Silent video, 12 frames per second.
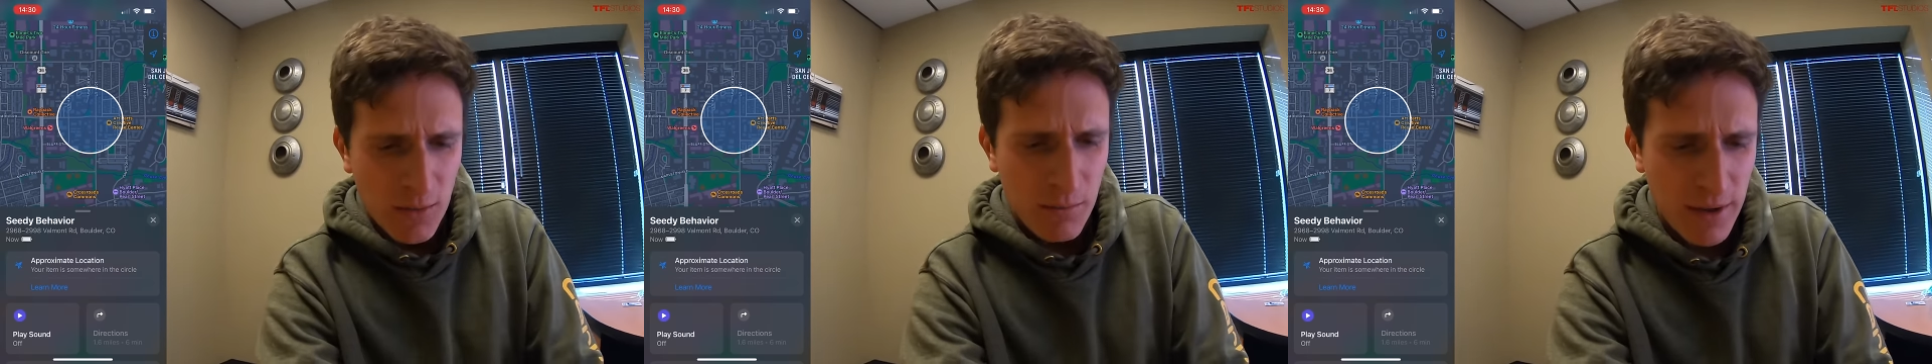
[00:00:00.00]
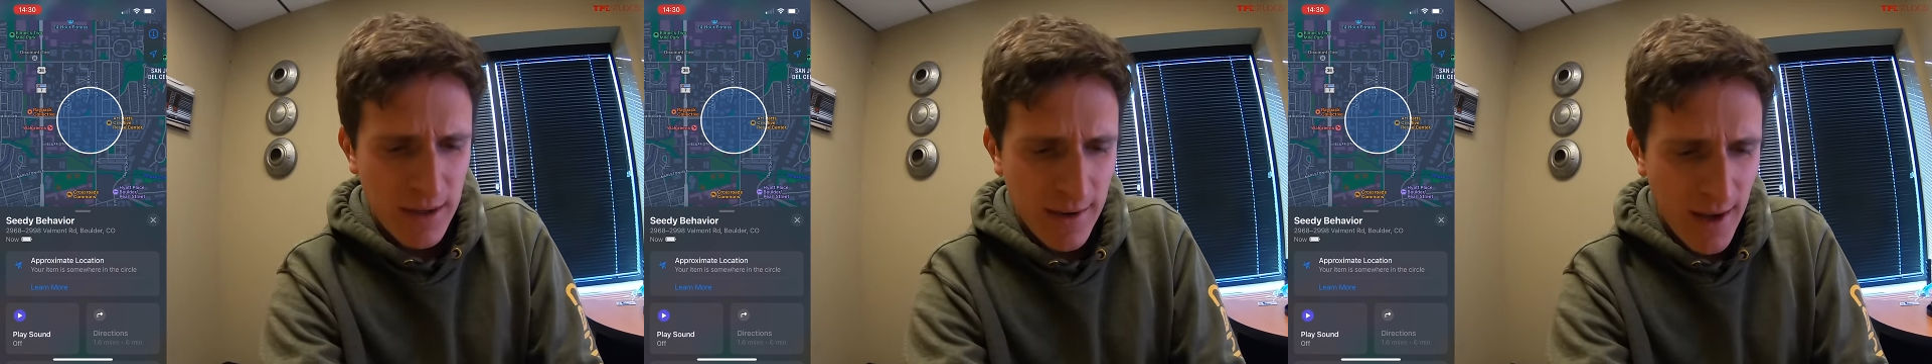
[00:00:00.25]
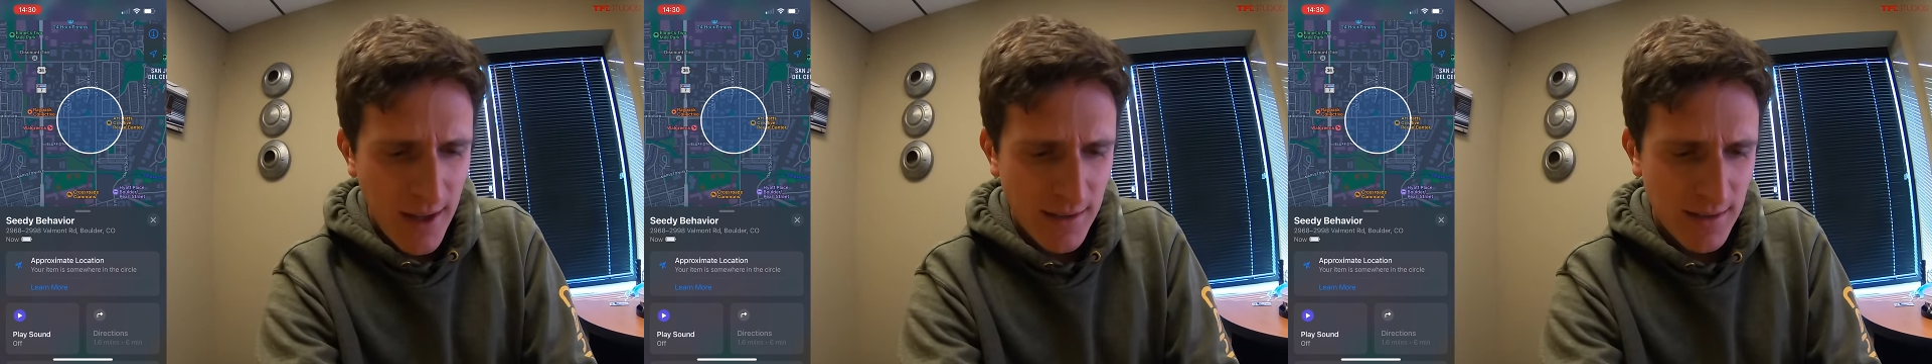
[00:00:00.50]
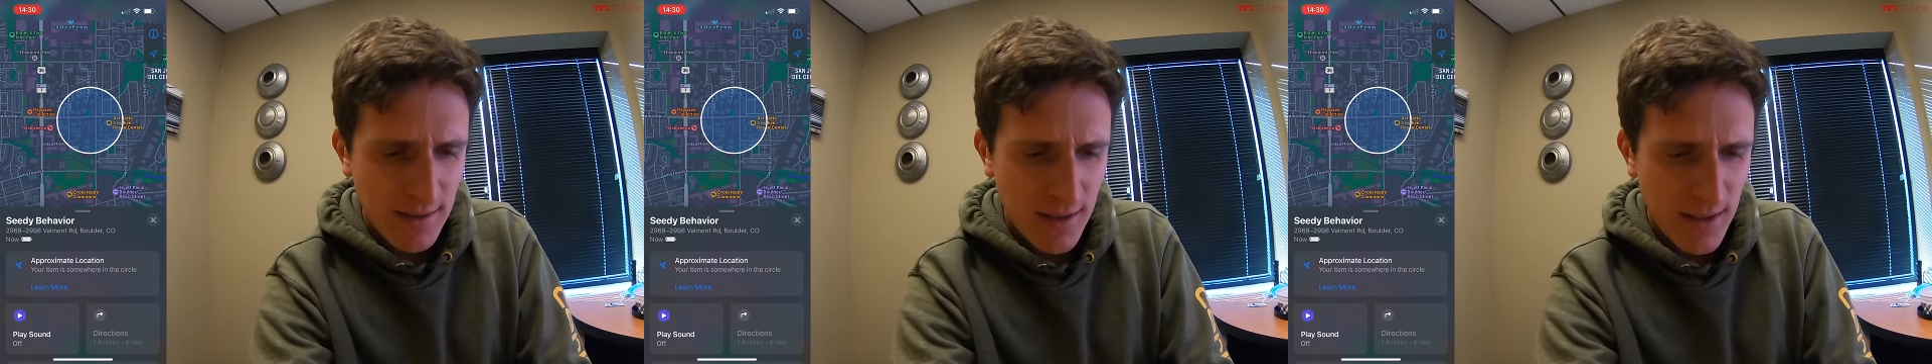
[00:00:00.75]
but
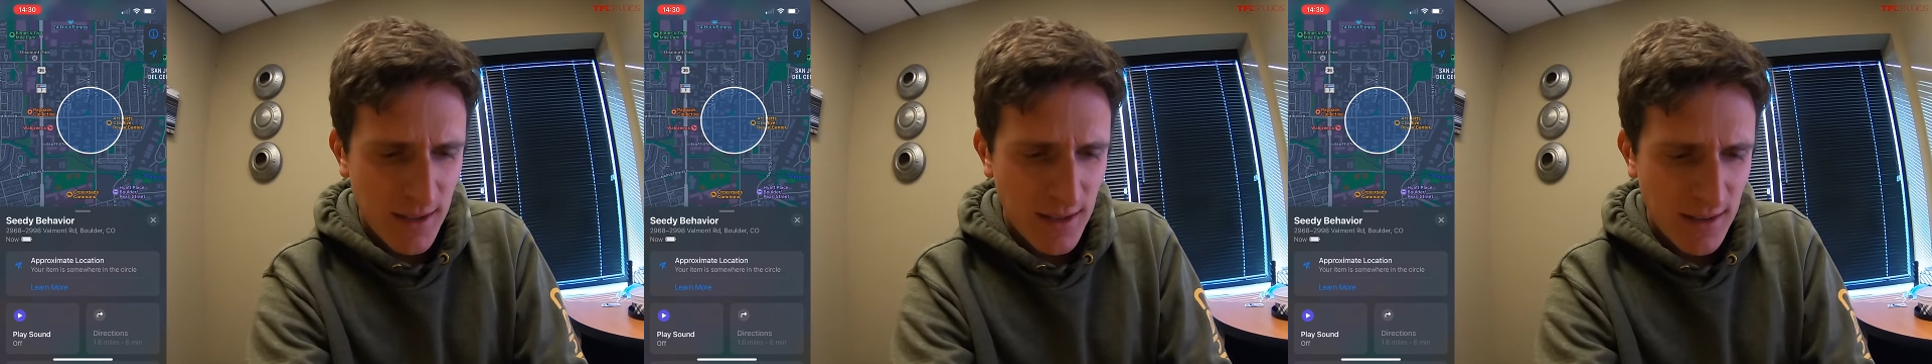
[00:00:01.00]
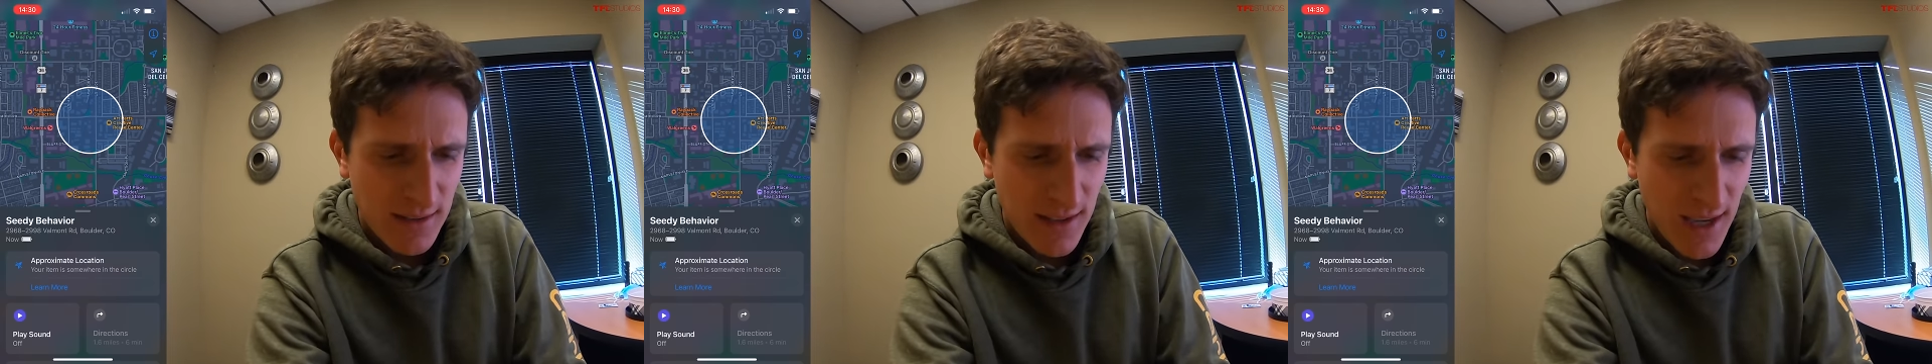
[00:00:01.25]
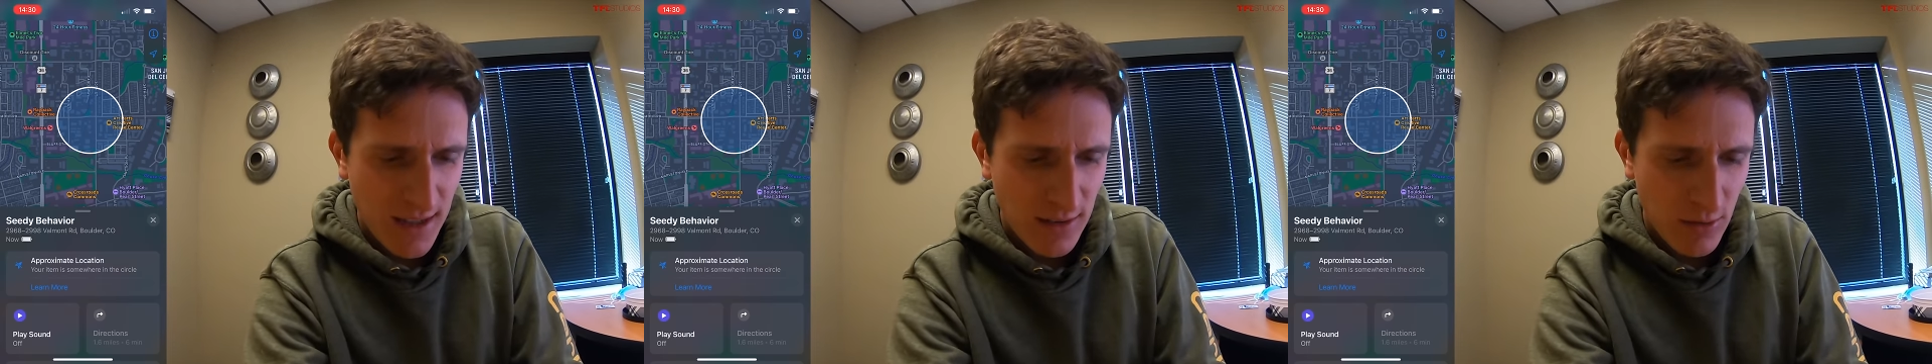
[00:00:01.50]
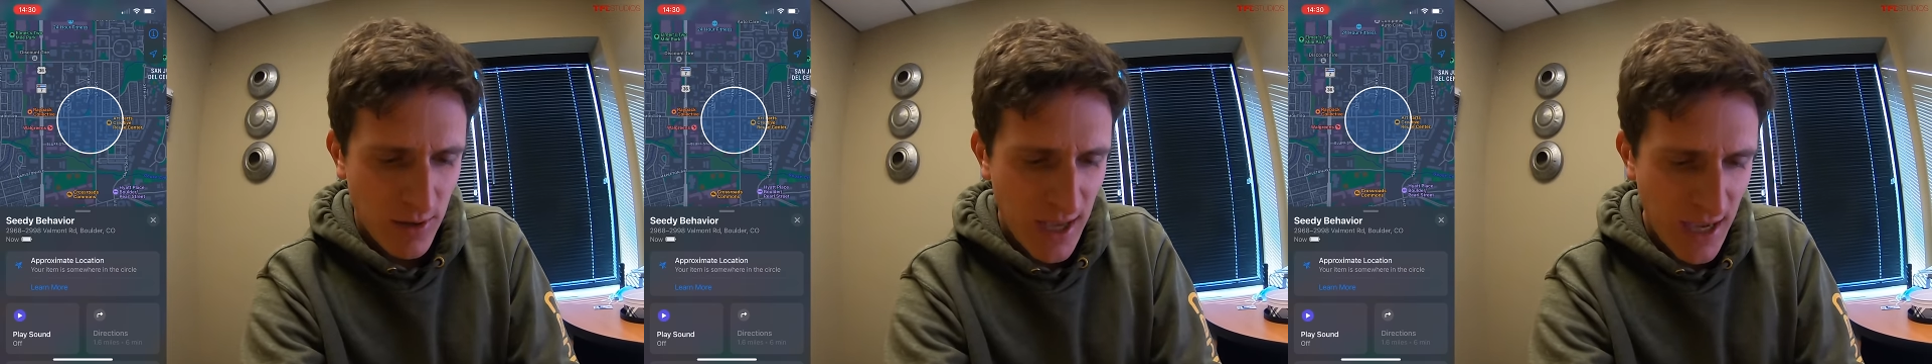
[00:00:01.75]
not an exact
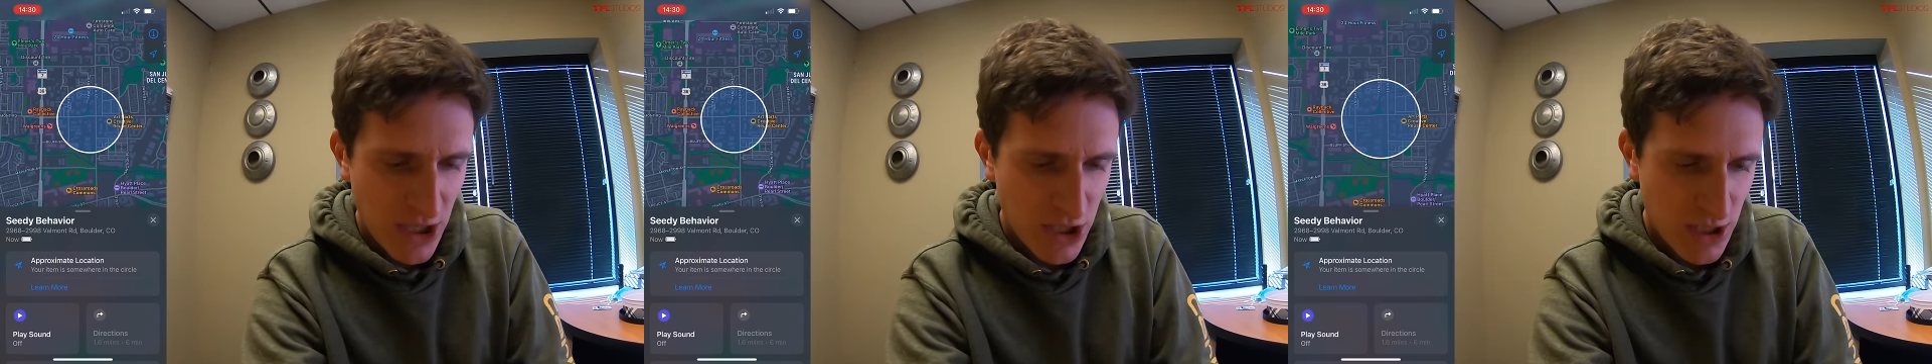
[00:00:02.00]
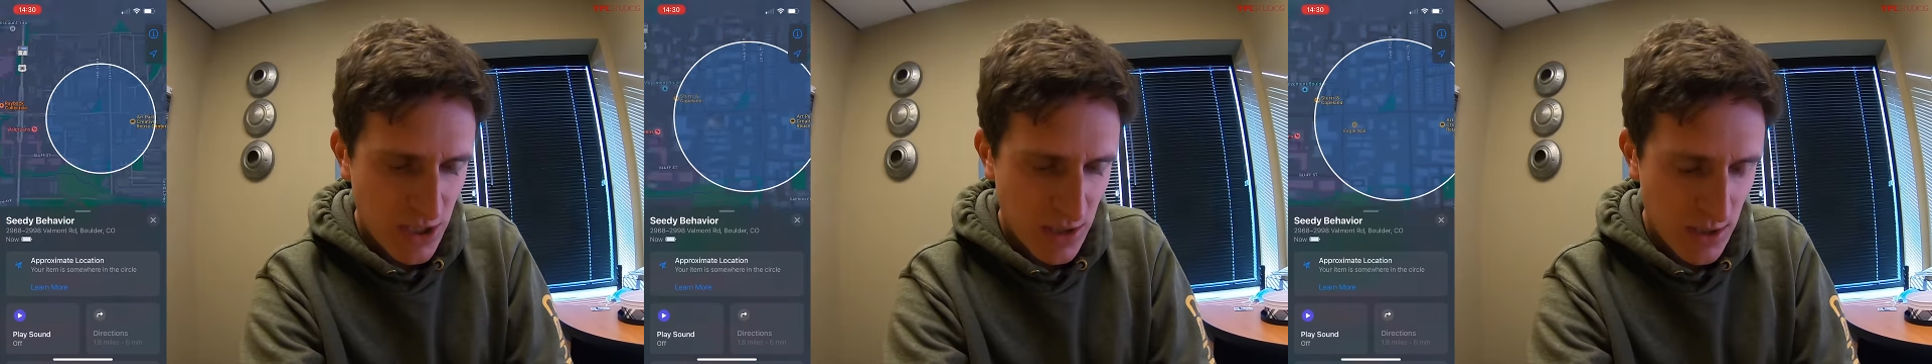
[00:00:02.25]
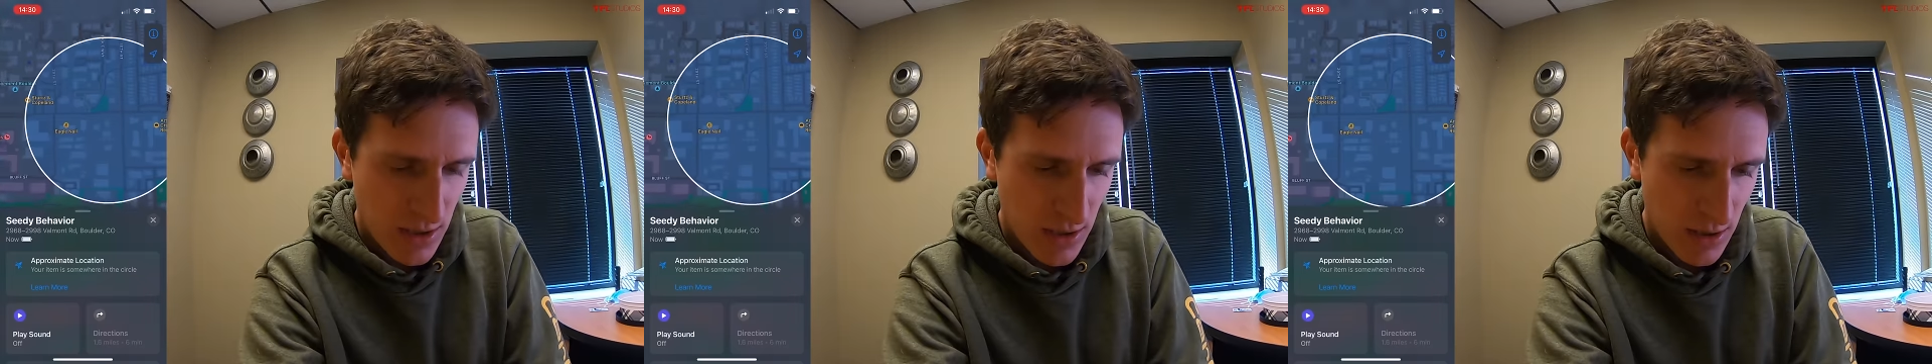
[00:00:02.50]
location